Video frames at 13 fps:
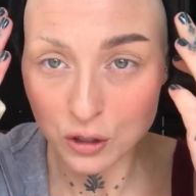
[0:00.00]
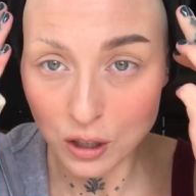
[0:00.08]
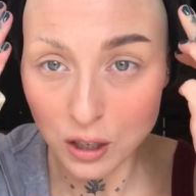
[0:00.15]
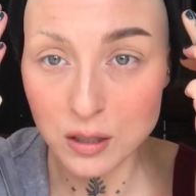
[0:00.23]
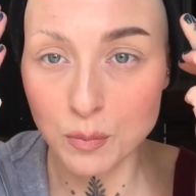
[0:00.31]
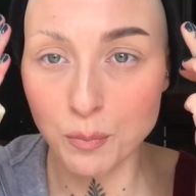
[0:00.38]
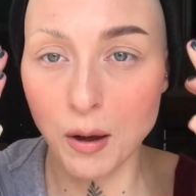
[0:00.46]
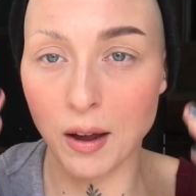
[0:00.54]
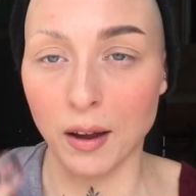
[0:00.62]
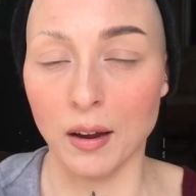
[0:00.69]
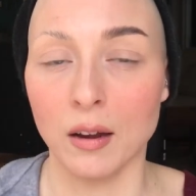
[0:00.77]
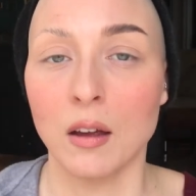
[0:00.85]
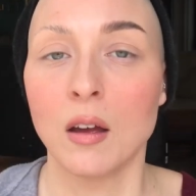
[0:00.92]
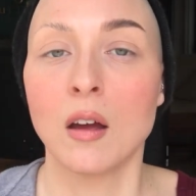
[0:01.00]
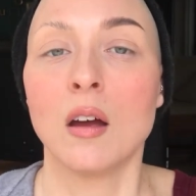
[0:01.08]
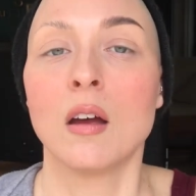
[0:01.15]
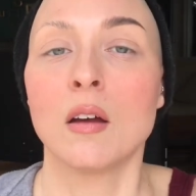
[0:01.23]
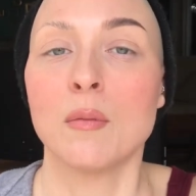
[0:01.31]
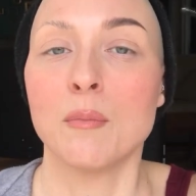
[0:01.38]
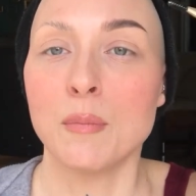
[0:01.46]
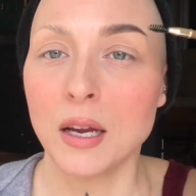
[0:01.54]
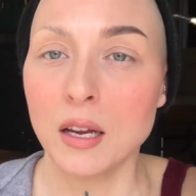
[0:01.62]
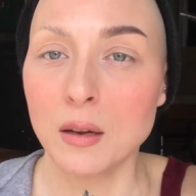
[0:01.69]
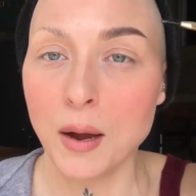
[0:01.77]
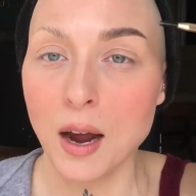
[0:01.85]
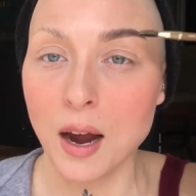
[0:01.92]
just by
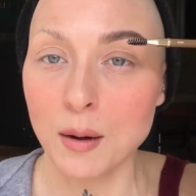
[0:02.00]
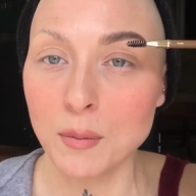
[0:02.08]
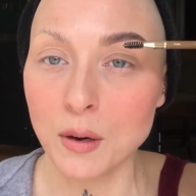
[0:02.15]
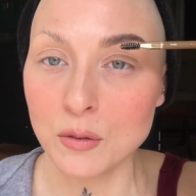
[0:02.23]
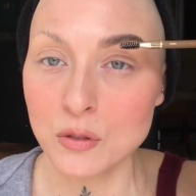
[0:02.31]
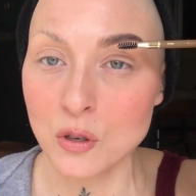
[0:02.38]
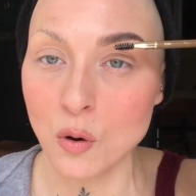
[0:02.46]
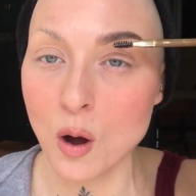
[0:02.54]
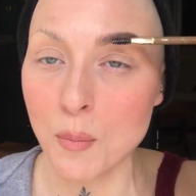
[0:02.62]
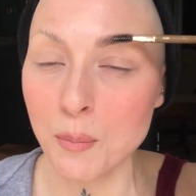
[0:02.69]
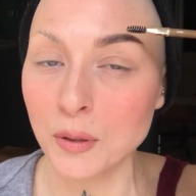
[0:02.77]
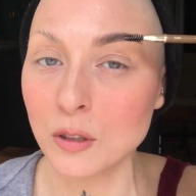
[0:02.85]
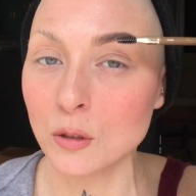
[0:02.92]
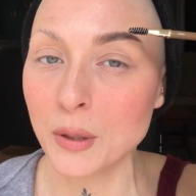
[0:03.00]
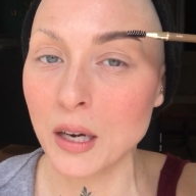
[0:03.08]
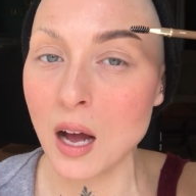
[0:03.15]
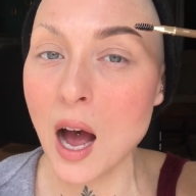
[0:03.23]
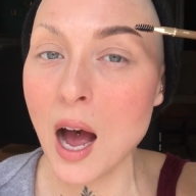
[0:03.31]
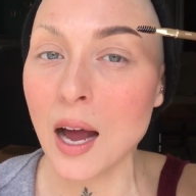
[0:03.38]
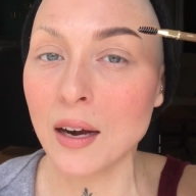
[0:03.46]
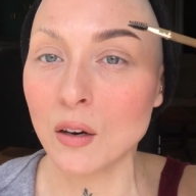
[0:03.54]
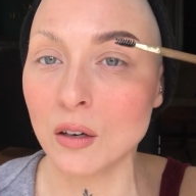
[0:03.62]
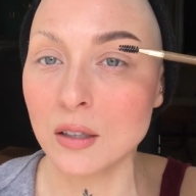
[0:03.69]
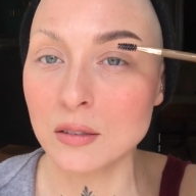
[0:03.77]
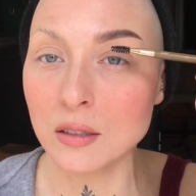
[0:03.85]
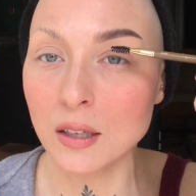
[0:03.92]
making my eyebrows go up a little bit higher.
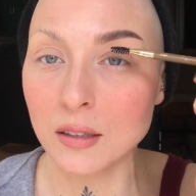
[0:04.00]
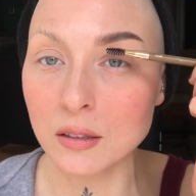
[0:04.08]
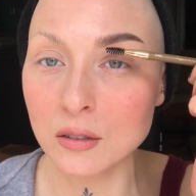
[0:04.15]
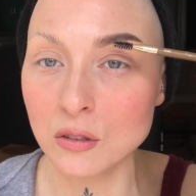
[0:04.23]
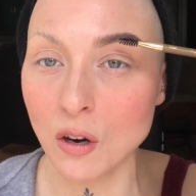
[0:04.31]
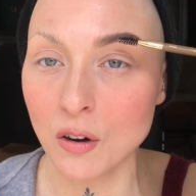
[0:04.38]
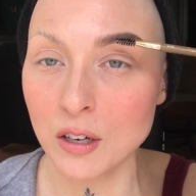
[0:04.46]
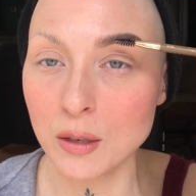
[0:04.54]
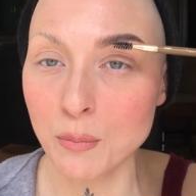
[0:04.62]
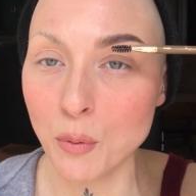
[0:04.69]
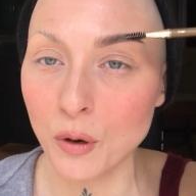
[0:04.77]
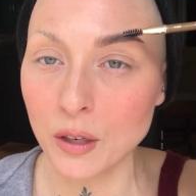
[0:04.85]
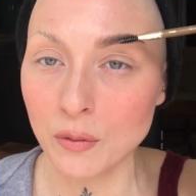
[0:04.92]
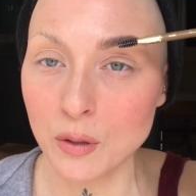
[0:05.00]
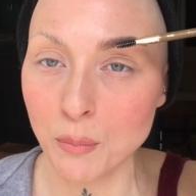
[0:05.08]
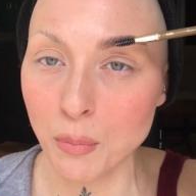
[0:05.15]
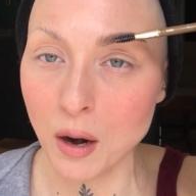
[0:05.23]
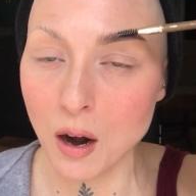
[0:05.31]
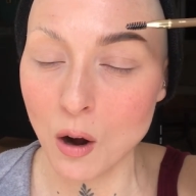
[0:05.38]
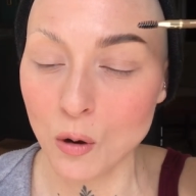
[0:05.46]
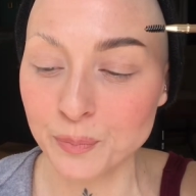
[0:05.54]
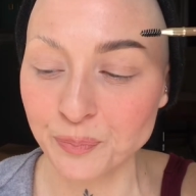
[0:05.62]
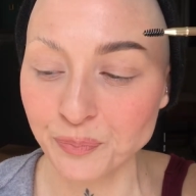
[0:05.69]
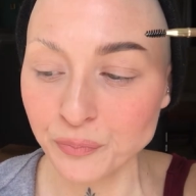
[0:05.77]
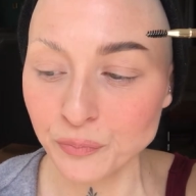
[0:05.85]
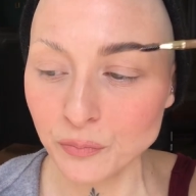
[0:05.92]
It's like the starting point of the brow.
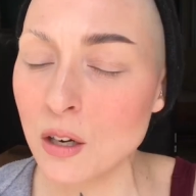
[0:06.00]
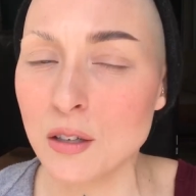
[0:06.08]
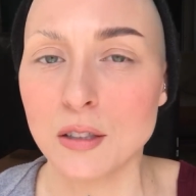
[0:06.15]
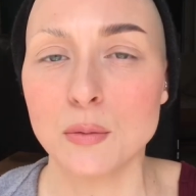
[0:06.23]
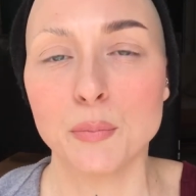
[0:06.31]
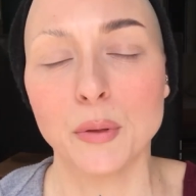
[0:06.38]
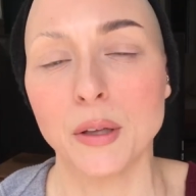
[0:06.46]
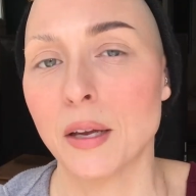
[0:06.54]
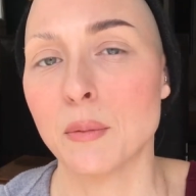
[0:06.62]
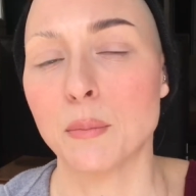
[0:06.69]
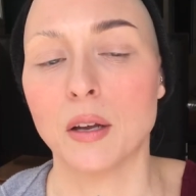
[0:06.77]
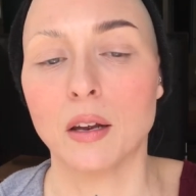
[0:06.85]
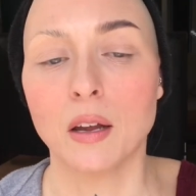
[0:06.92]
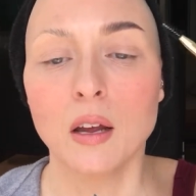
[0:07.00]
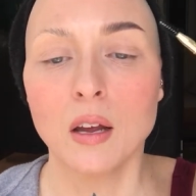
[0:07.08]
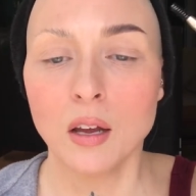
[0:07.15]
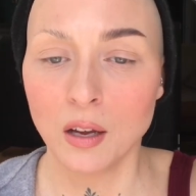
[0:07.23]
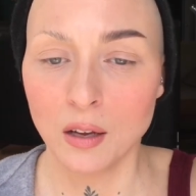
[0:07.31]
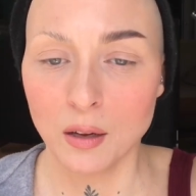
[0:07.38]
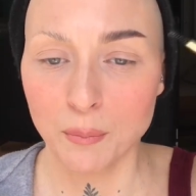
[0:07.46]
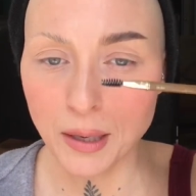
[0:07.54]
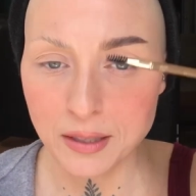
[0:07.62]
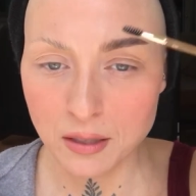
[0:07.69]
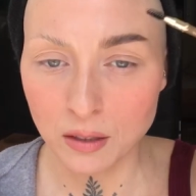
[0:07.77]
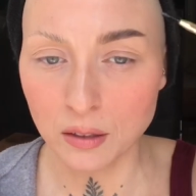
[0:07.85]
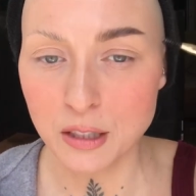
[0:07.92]
It's hard to explain, but
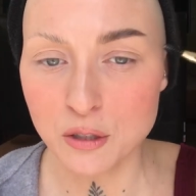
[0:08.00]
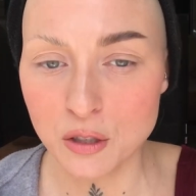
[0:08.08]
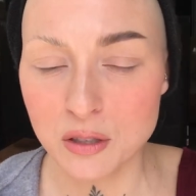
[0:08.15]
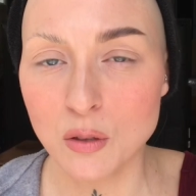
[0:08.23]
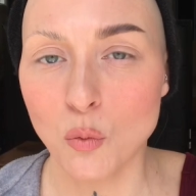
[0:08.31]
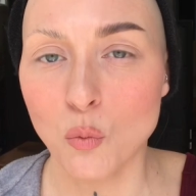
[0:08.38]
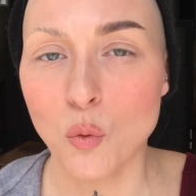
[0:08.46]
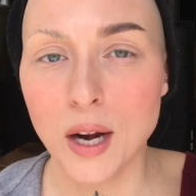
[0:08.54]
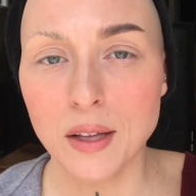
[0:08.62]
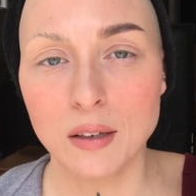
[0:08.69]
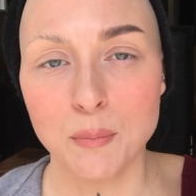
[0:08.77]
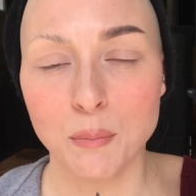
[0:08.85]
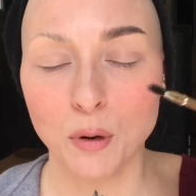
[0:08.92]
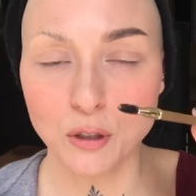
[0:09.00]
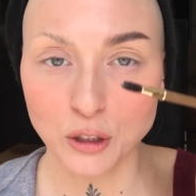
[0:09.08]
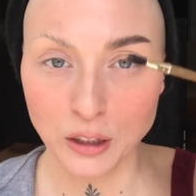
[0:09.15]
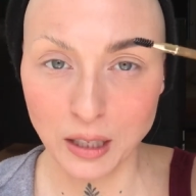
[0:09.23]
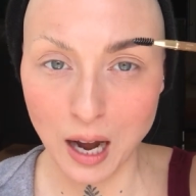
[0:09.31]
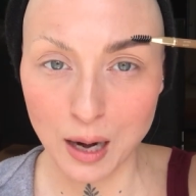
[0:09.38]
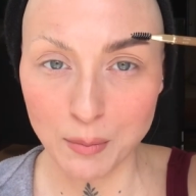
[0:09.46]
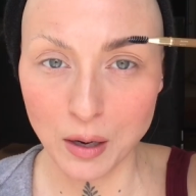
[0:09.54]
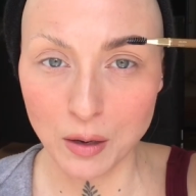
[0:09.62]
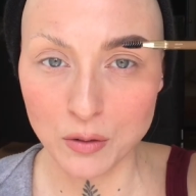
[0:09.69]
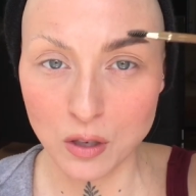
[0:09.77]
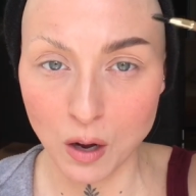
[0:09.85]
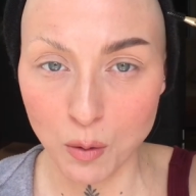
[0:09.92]
basically just the way that I'm brushing the
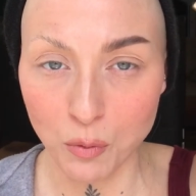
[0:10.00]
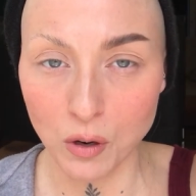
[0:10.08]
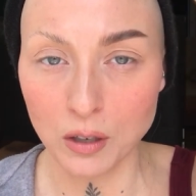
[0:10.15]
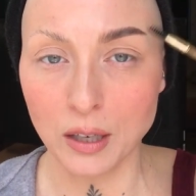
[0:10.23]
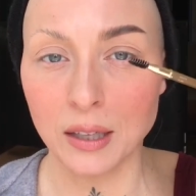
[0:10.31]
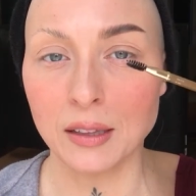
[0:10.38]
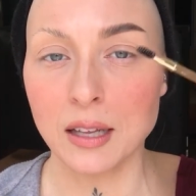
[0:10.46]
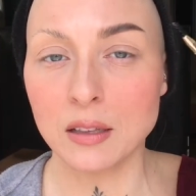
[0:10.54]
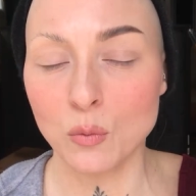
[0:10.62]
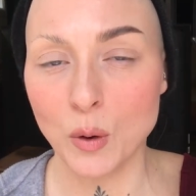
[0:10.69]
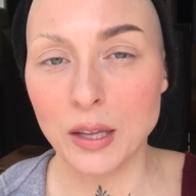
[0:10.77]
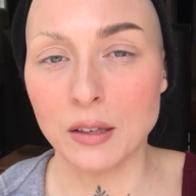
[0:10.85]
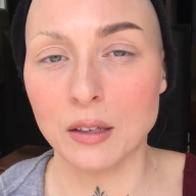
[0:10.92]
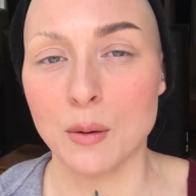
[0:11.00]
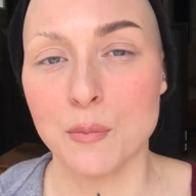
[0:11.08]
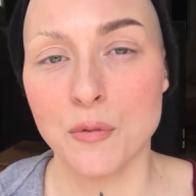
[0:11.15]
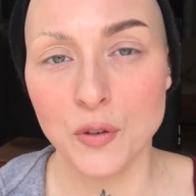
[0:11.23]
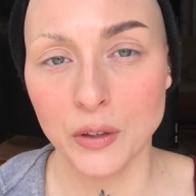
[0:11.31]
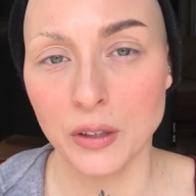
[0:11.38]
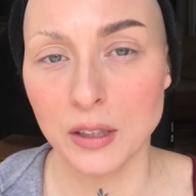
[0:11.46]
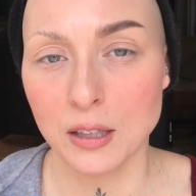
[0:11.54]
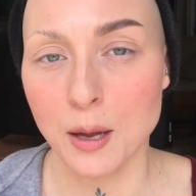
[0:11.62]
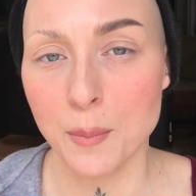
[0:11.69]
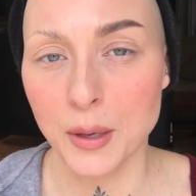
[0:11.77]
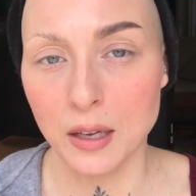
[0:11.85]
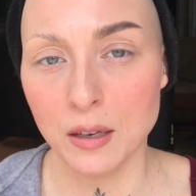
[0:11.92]
eyebrows upward and then the way that I'm filling
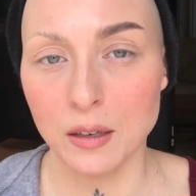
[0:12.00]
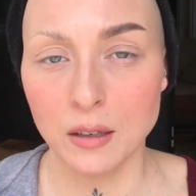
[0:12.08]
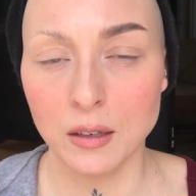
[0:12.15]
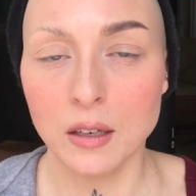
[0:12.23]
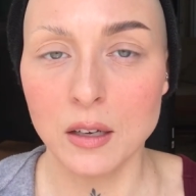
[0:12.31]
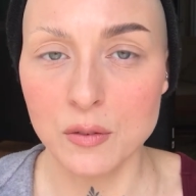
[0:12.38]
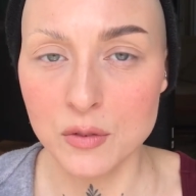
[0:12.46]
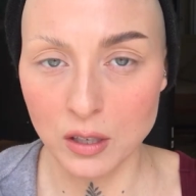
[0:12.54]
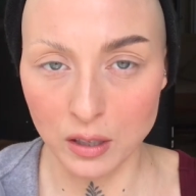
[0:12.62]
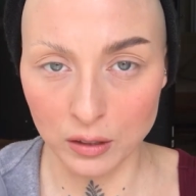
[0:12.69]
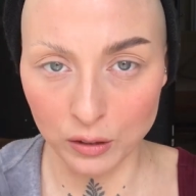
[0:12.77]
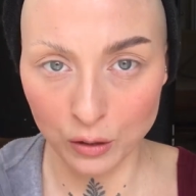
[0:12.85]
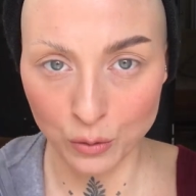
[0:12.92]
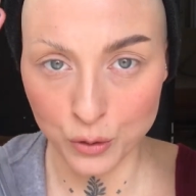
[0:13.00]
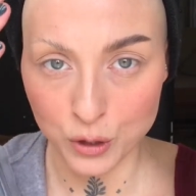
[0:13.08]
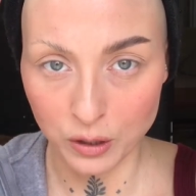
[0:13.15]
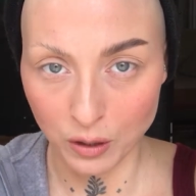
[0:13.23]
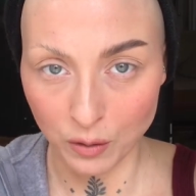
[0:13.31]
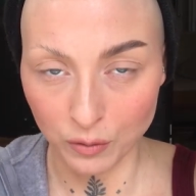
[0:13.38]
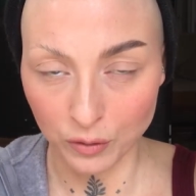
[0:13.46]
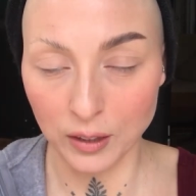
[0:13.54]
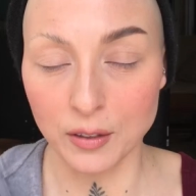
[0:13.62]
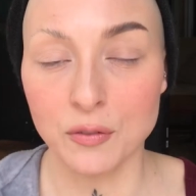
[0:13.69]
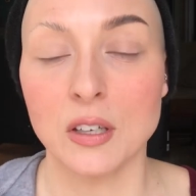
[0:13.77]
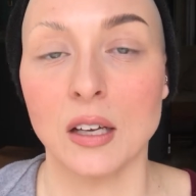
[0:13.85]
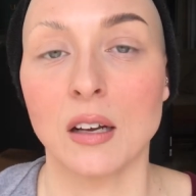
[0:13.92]
them in gives an illusion of
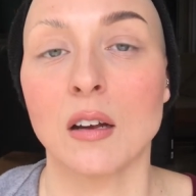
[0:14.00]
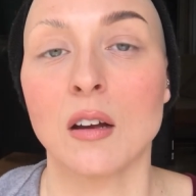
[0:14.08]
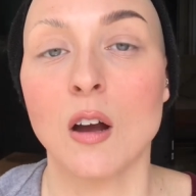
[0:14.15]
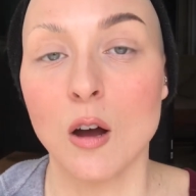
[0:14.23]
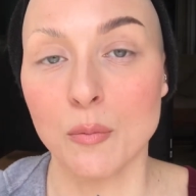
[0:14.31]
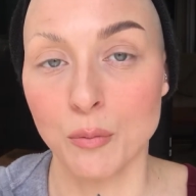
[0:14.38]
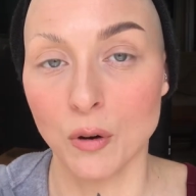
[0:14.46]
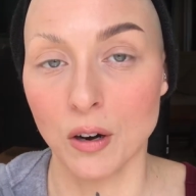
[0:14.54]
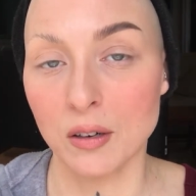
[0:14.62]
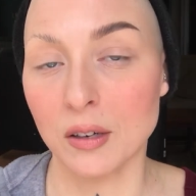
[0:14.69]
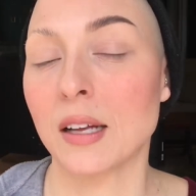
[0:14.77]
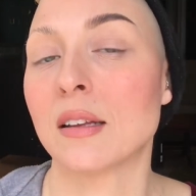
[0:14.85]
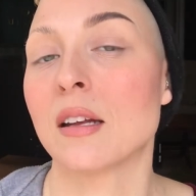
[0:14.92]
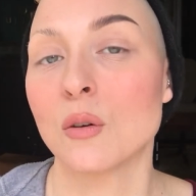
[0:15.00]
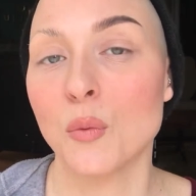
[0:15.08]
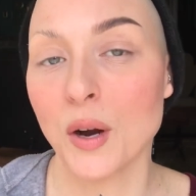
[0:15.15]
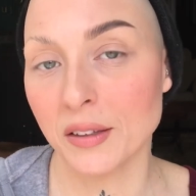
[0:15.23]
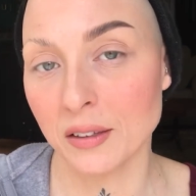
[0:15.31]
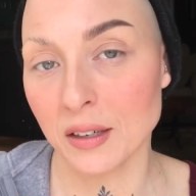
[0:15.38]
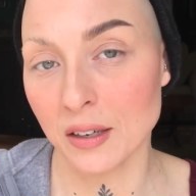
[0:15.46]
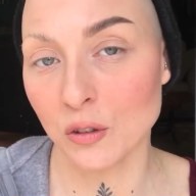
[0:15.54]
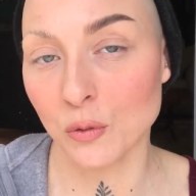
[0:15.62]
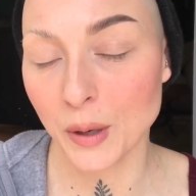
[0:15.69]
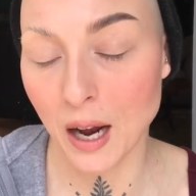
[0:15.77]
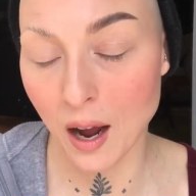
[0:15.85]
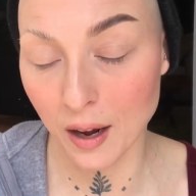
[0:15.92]
lifting upward. And then the way that I do
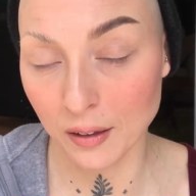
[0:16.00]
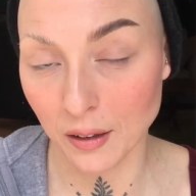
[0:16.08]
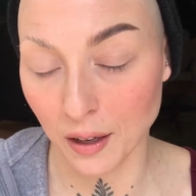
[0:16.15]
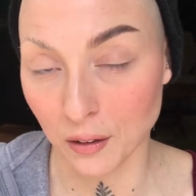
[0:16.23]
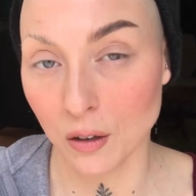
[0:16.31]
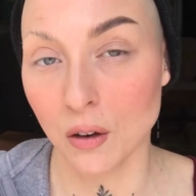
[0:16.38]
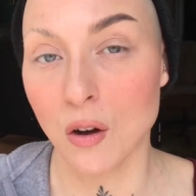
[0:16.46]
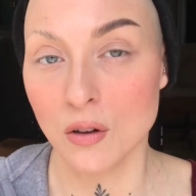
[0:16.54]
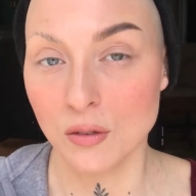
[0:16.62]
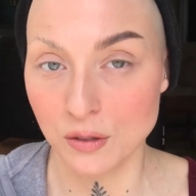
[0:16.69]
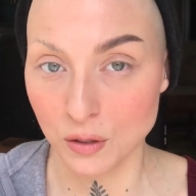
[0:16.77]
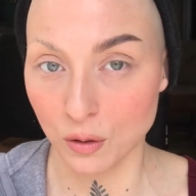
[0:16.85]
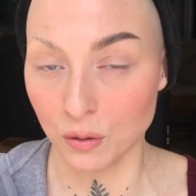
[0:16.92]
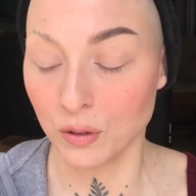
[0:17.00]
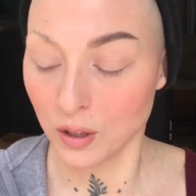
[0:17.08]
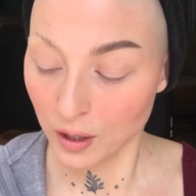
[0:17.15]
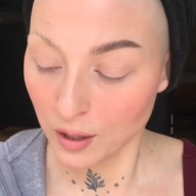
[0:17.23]
my eyeliner also